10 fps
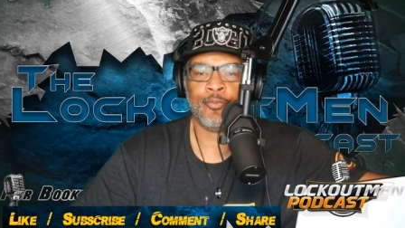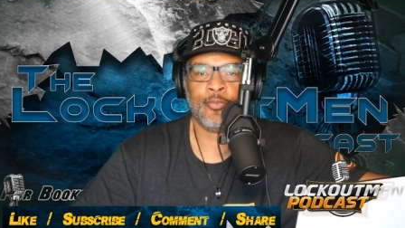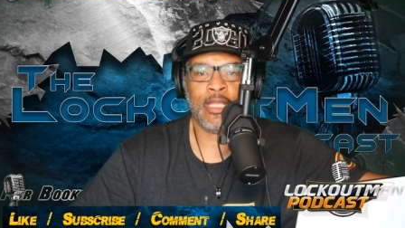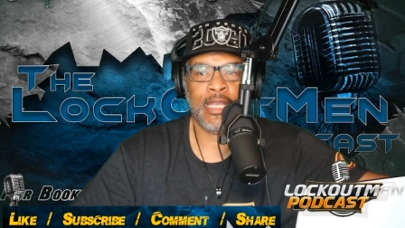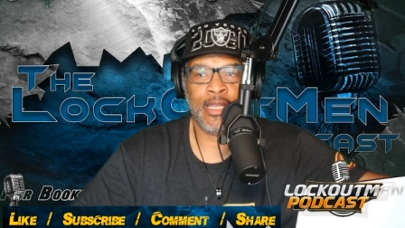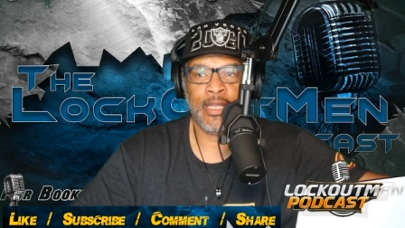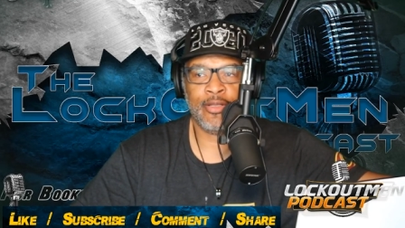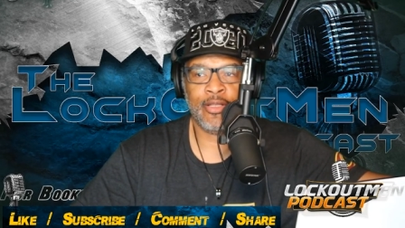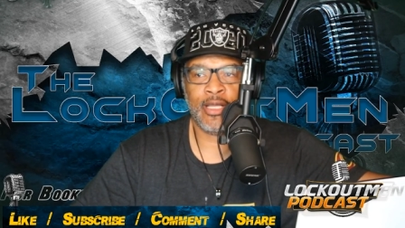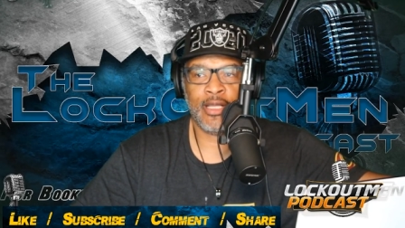
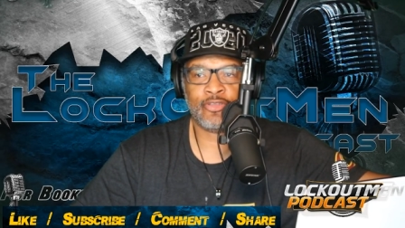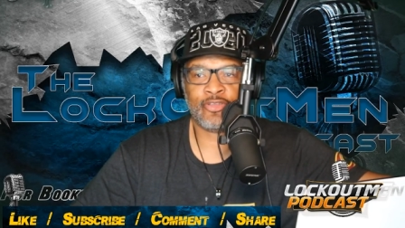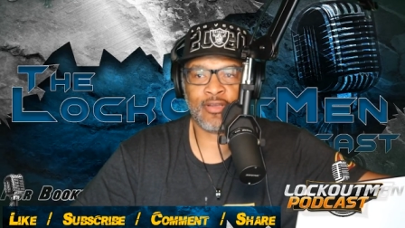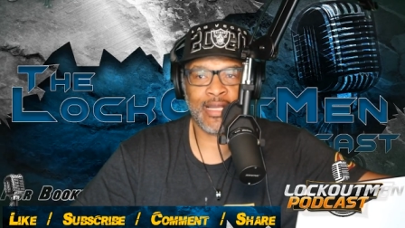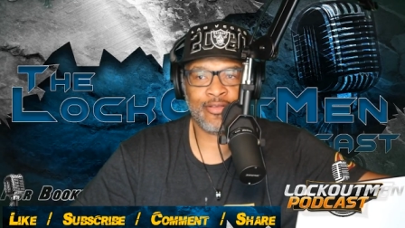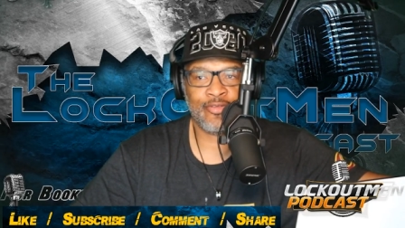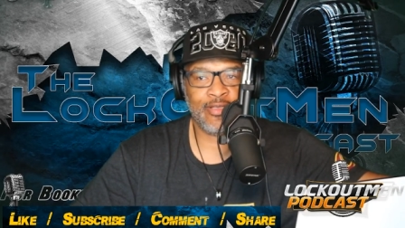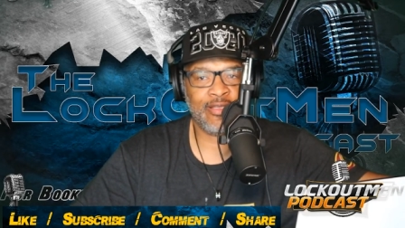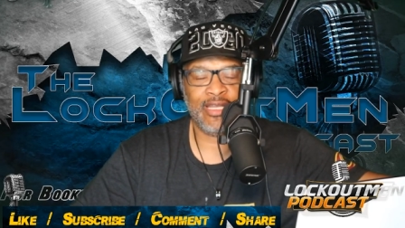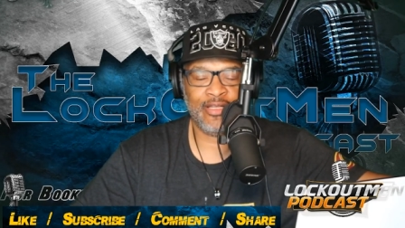and uh try to
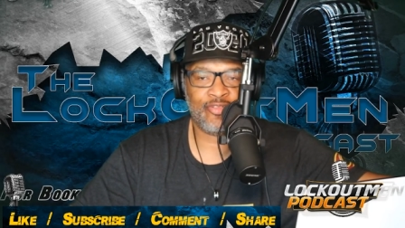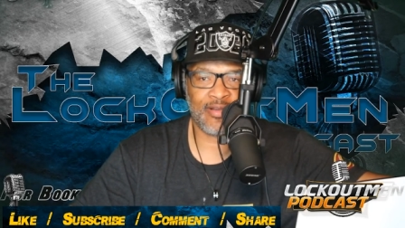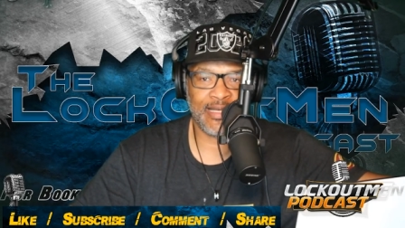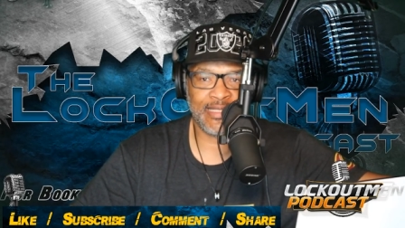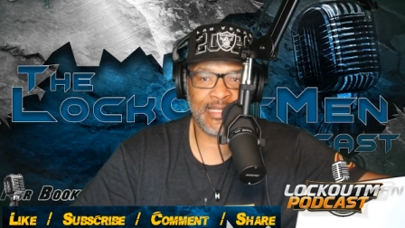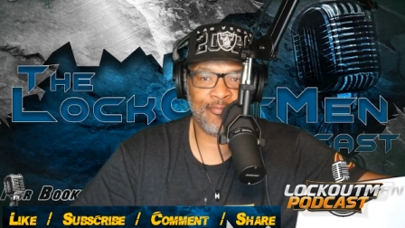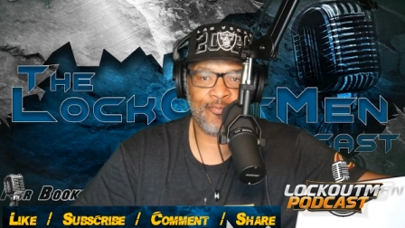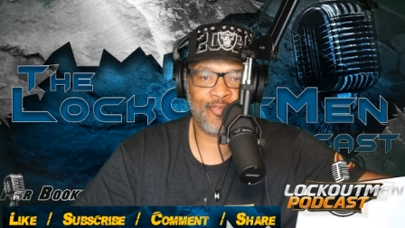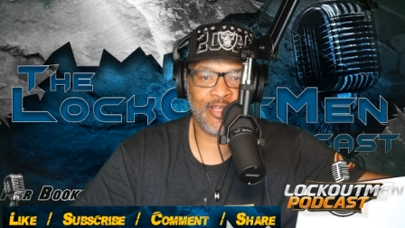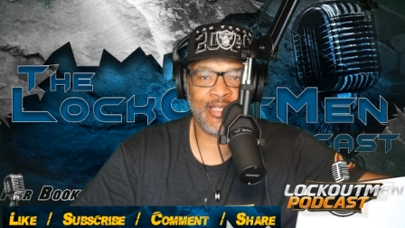and trying to get
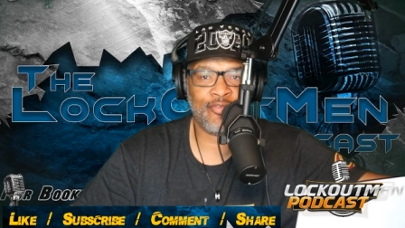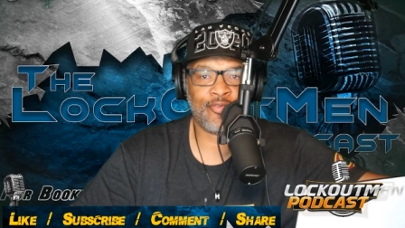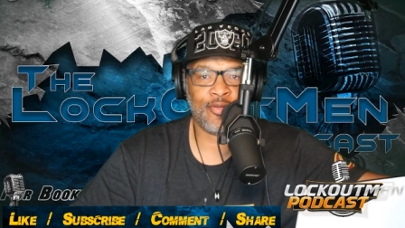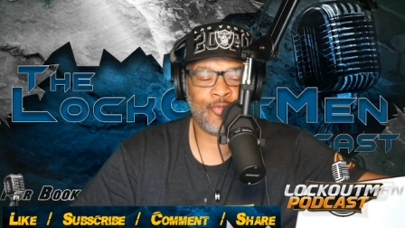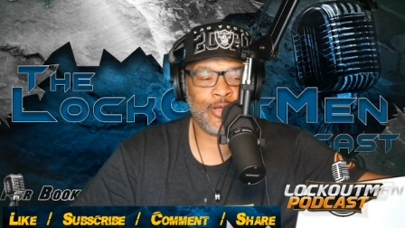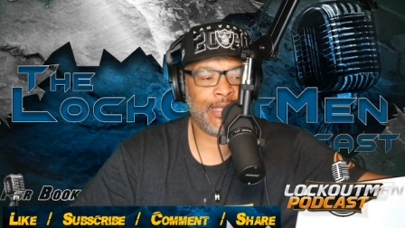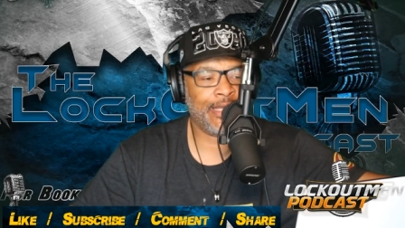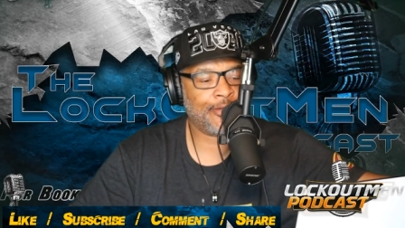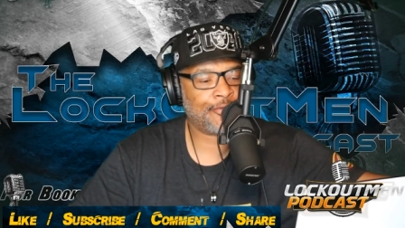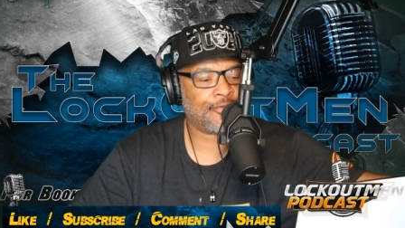fit in somewhere
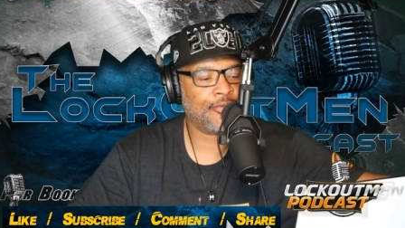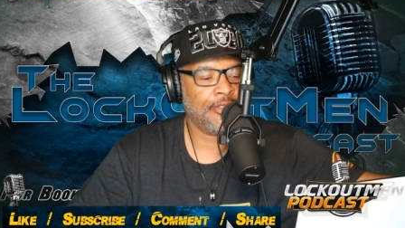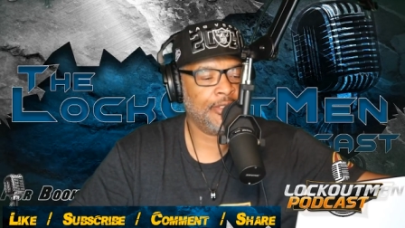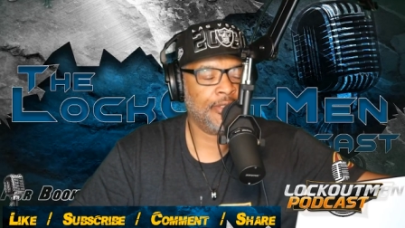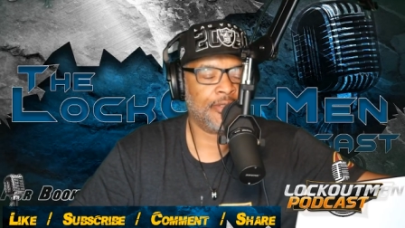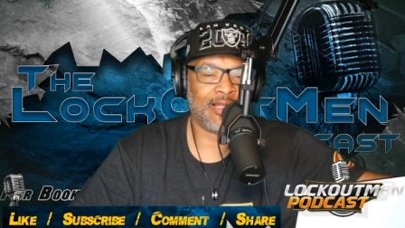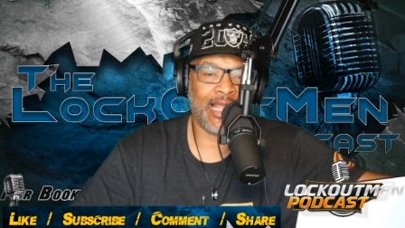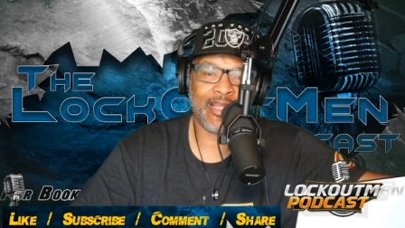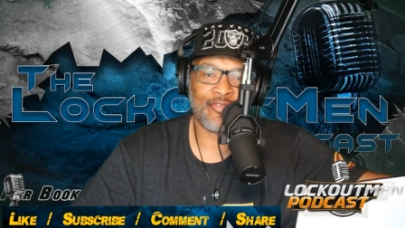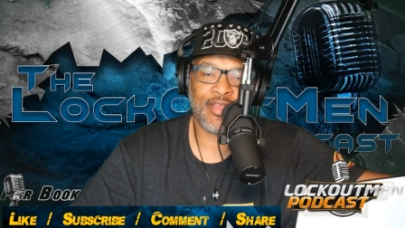else.
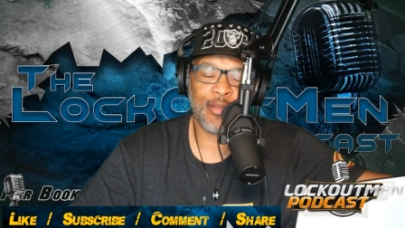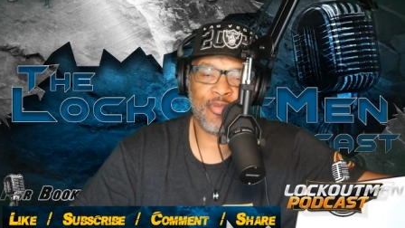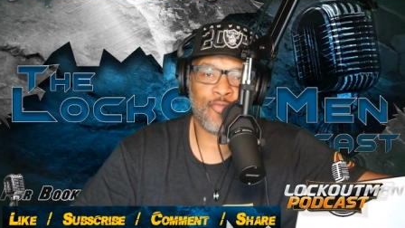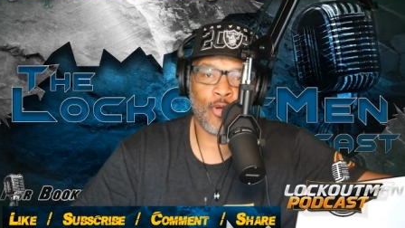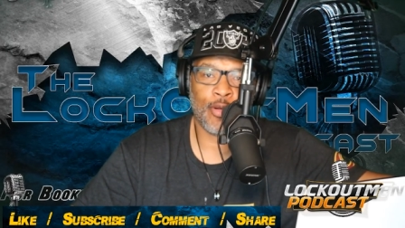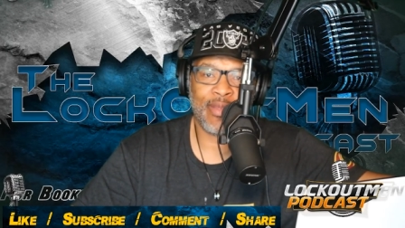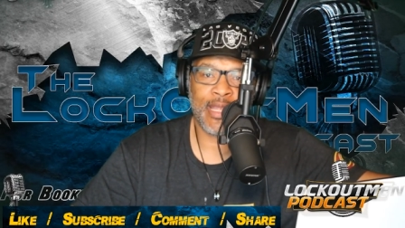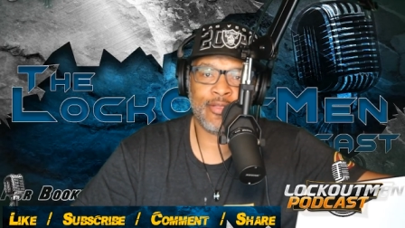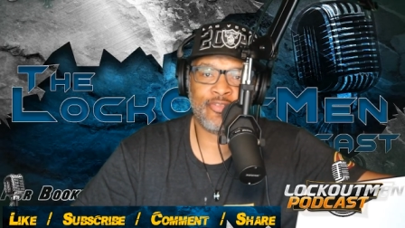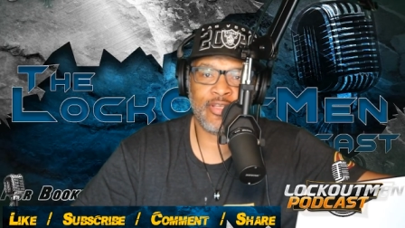Like I said before,
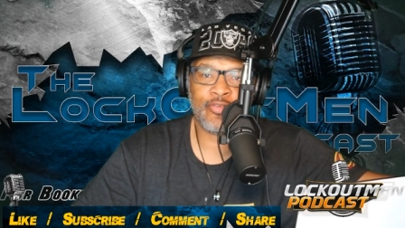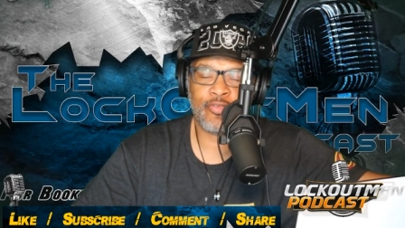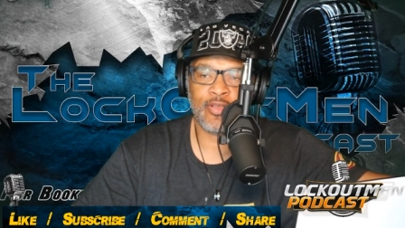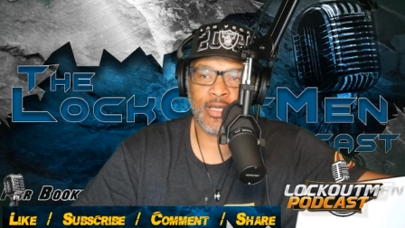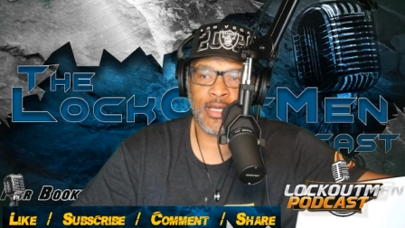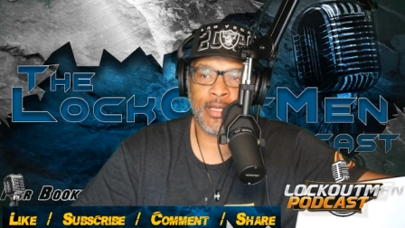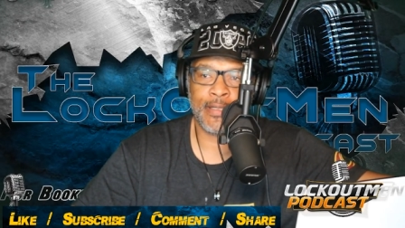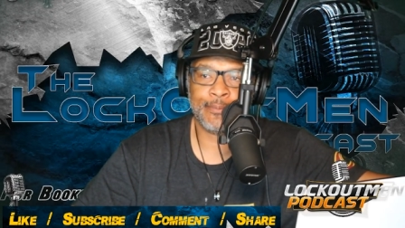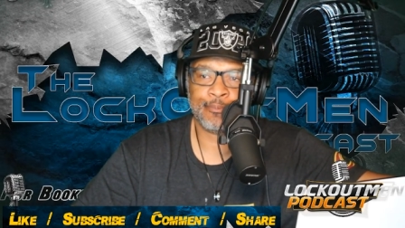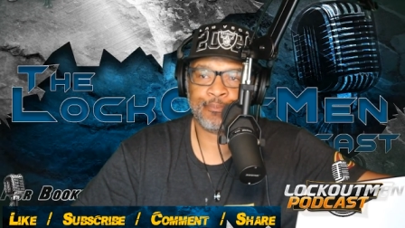man, just
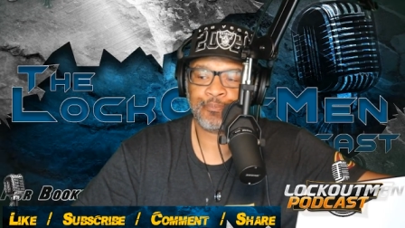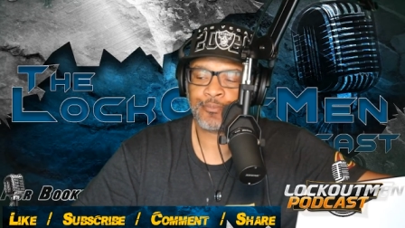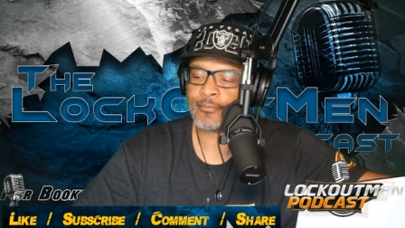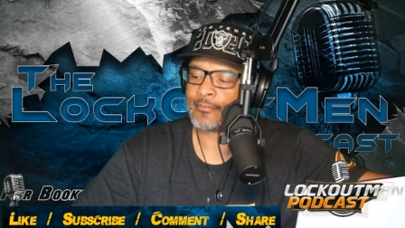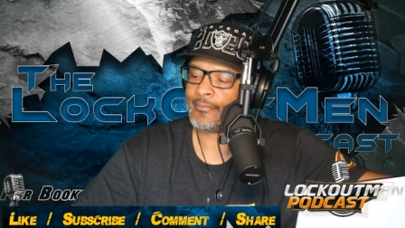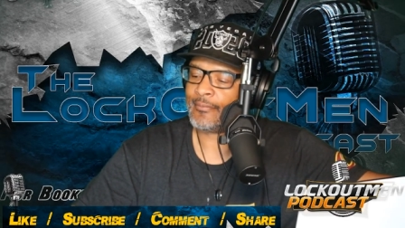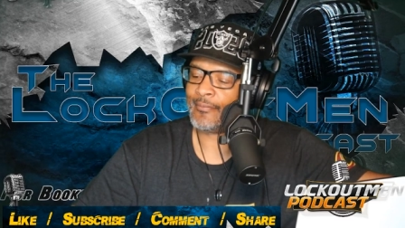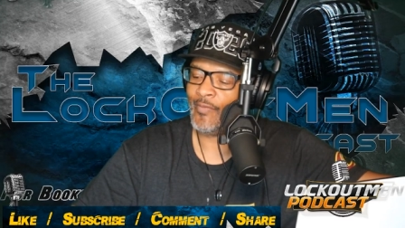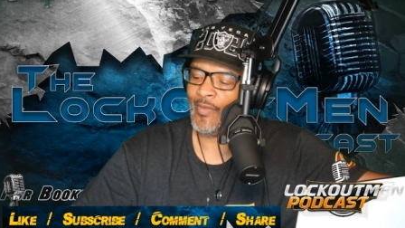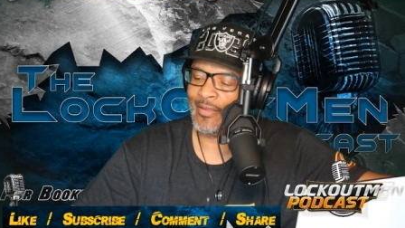um
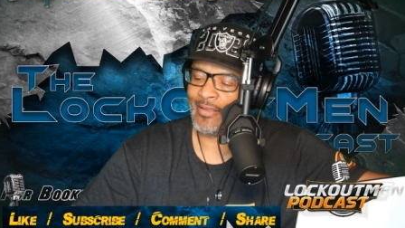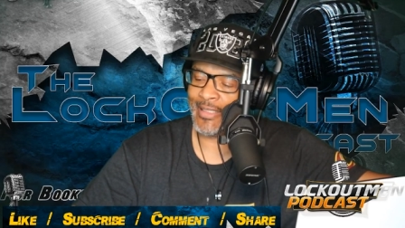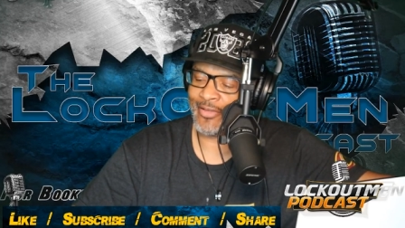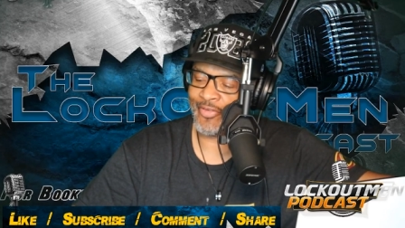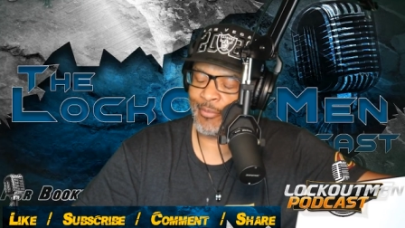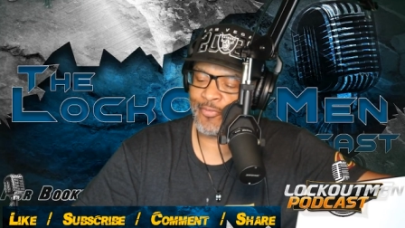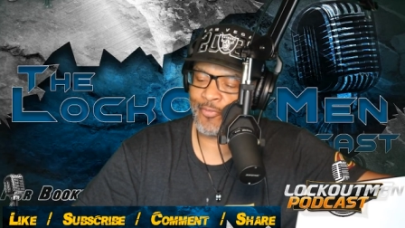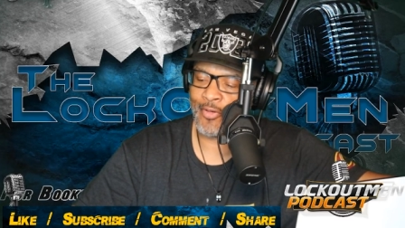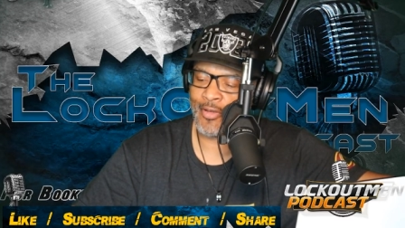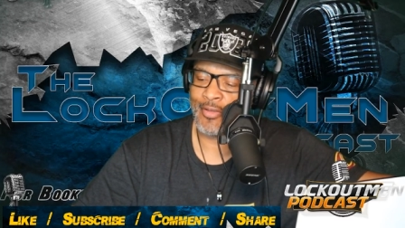like I said before,